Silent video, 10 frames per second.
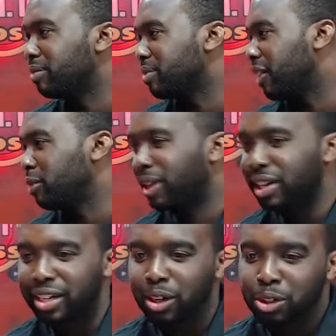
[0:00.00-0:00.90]
Everybody
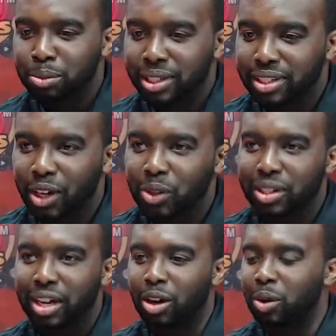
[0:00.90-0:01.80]
that knows me knows that
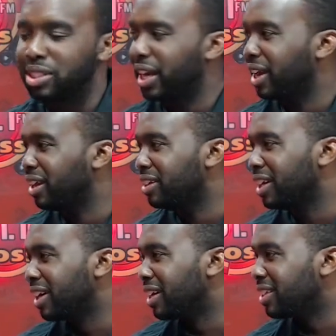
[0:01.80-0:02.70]
I always had
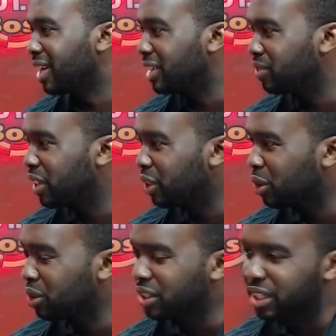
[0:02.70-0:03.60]
nice
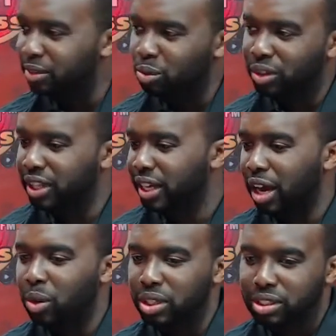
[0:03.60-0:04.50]
vehicles. And one thing I
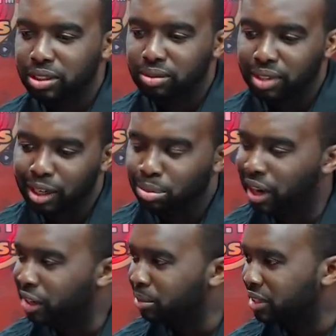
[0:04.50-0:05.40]
always kind of
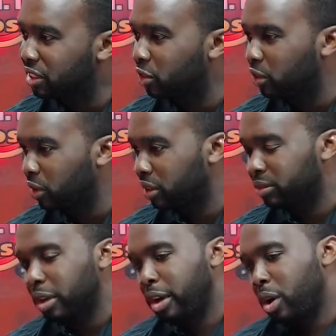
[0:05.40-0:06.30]
prided myself with
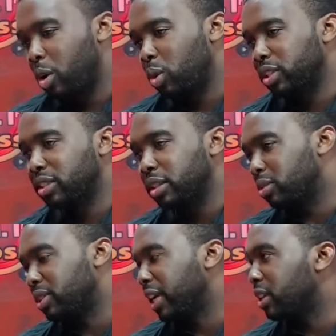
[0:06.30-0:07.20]
was,
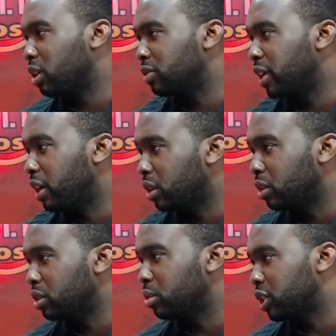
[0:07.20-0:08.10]
taking those
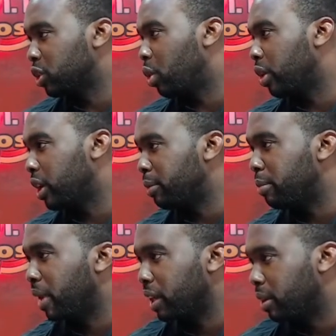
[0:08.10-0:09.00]
vehicles, restoring them, and
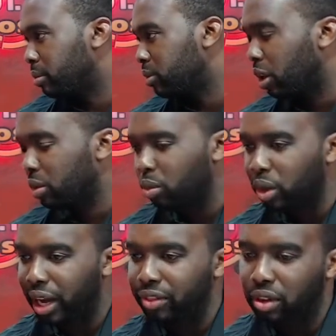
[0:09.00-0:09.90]
making them, what
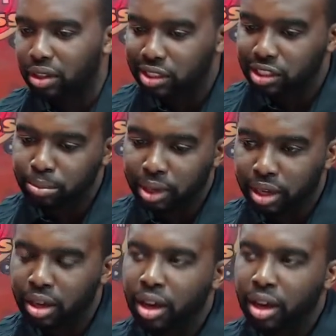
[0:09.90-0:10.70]
I thought they should be.